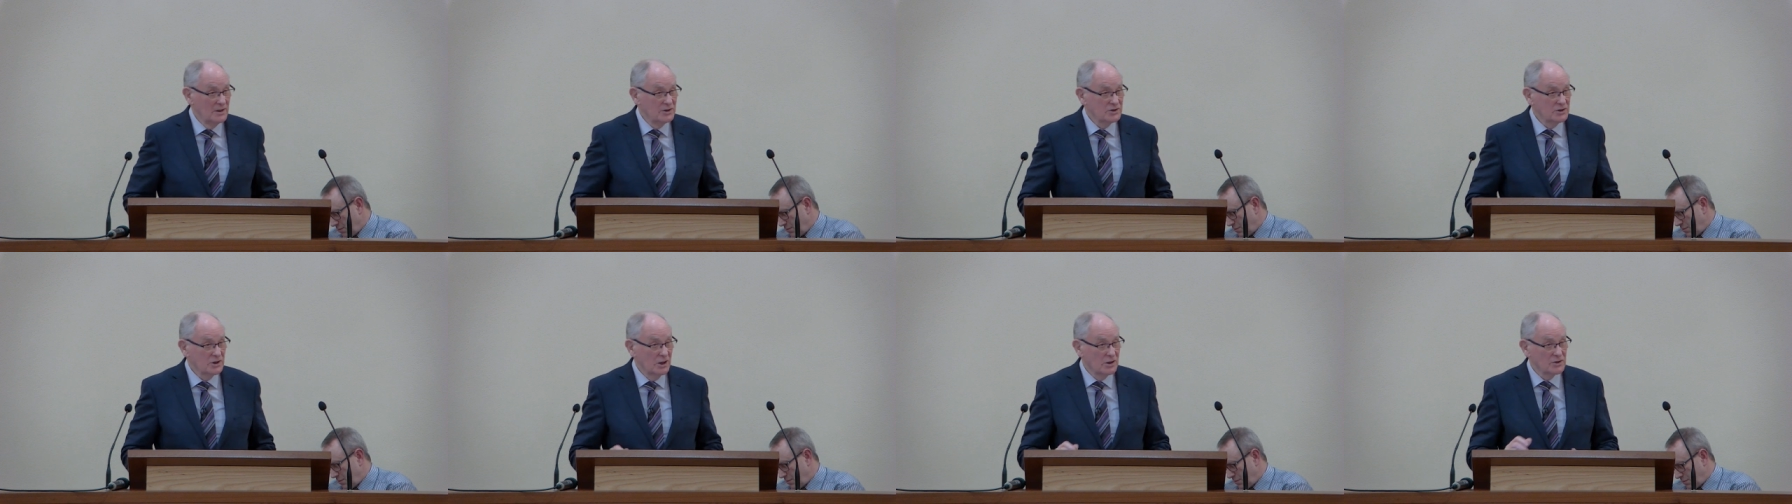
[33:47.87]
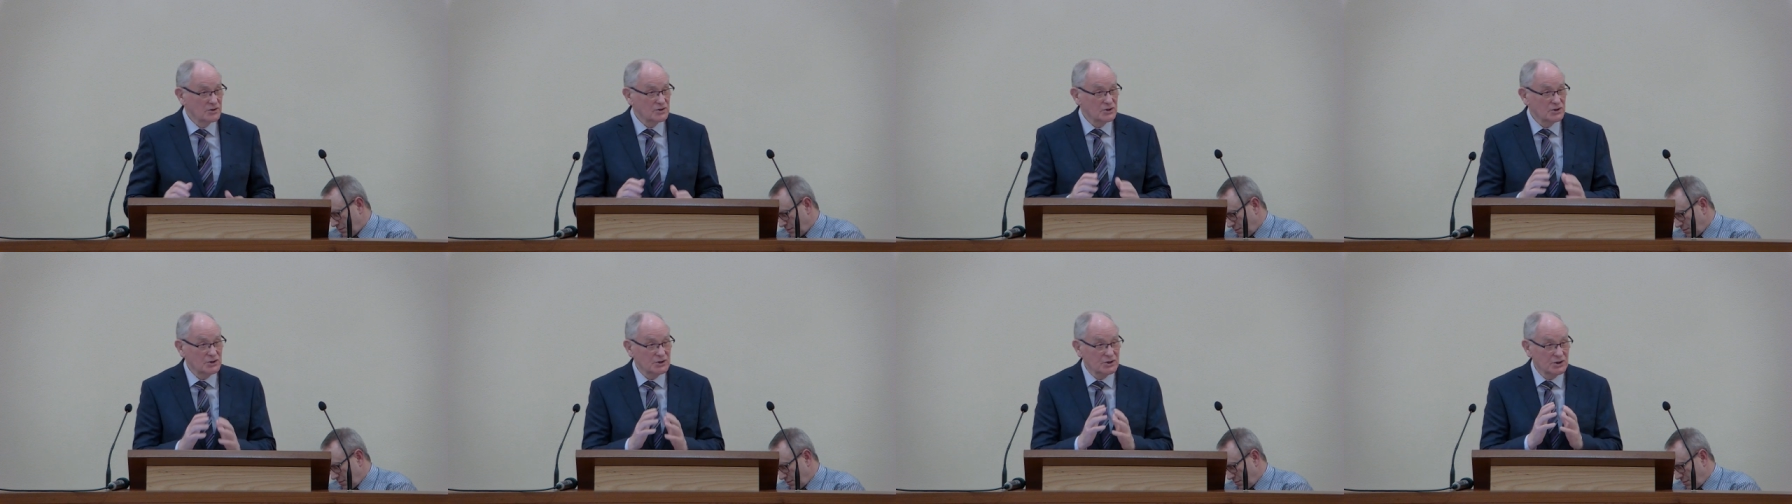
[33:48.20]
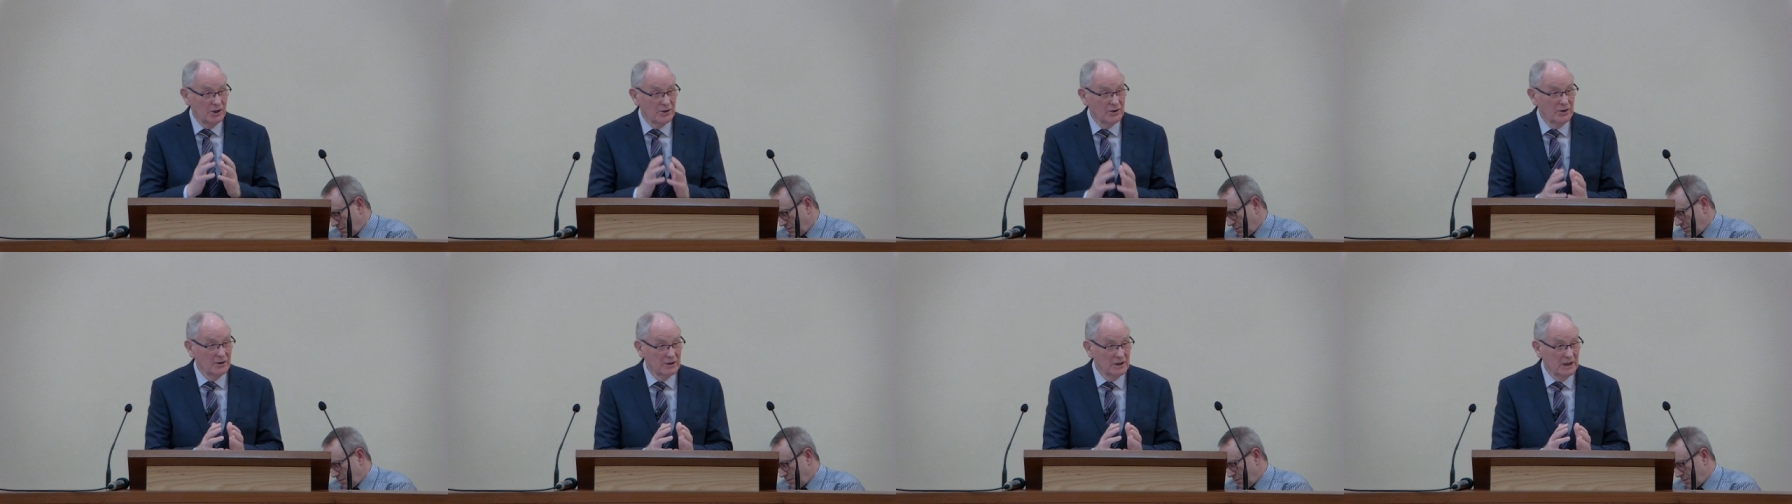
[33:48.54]
shall
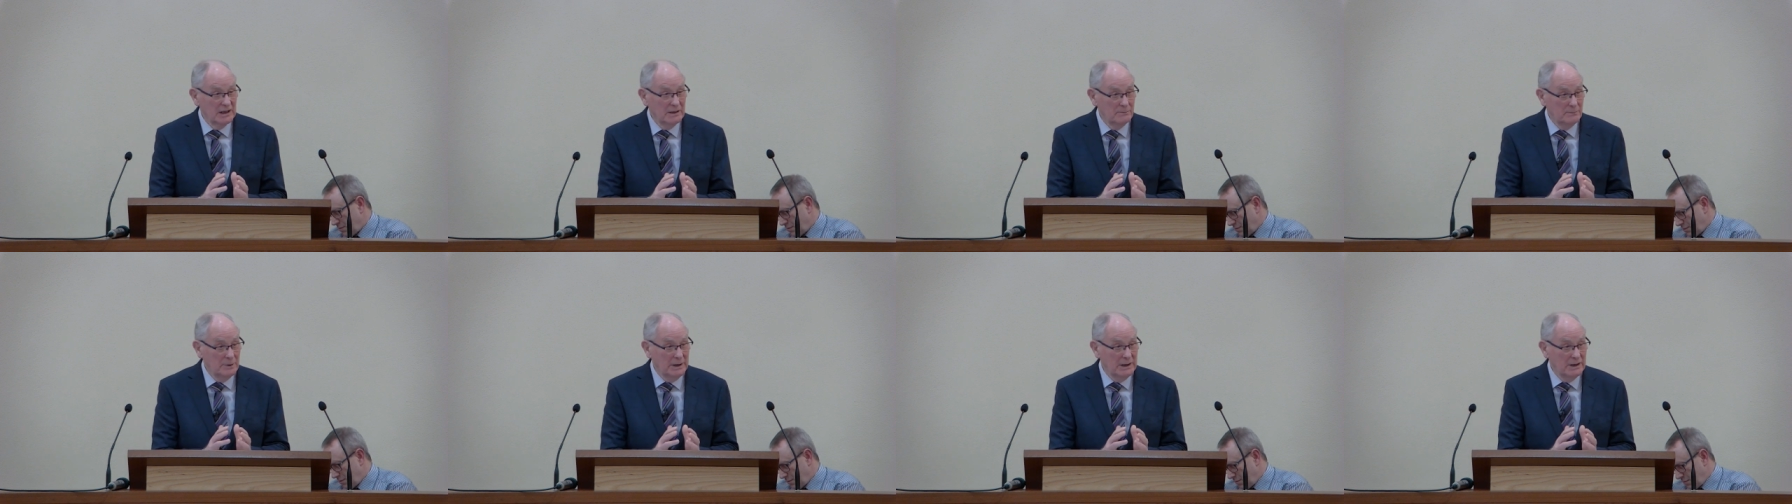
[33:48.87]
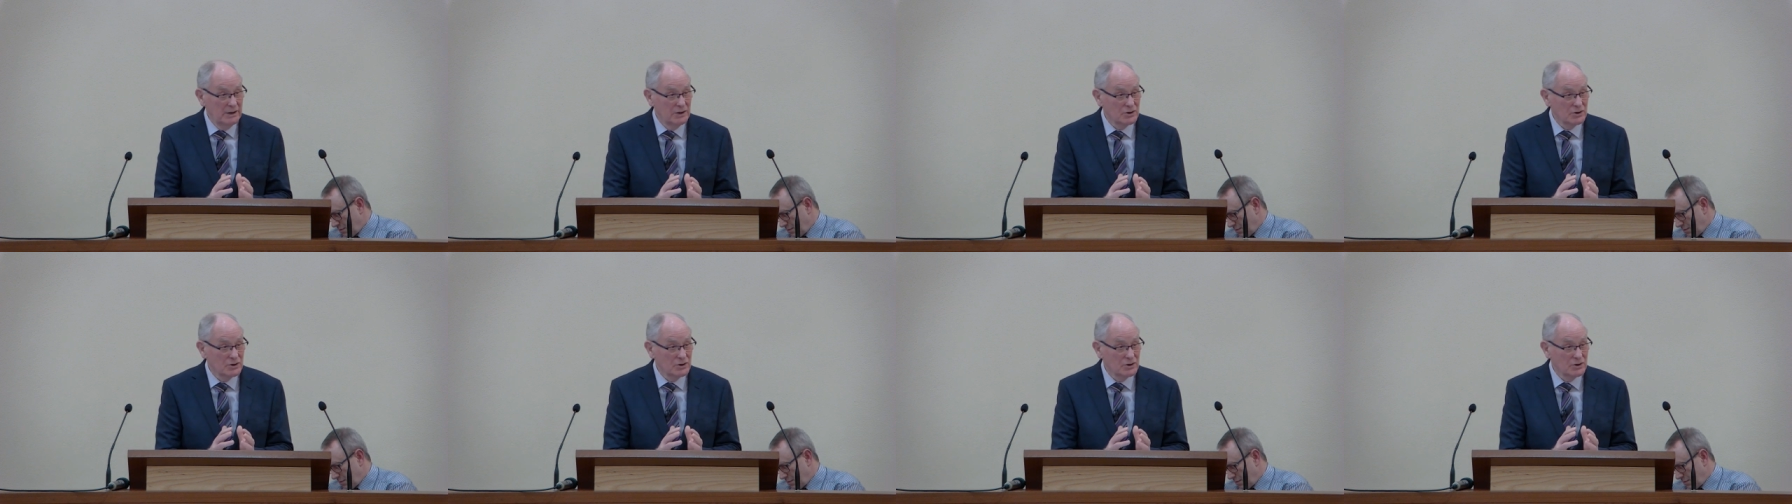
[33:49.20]
suddenly be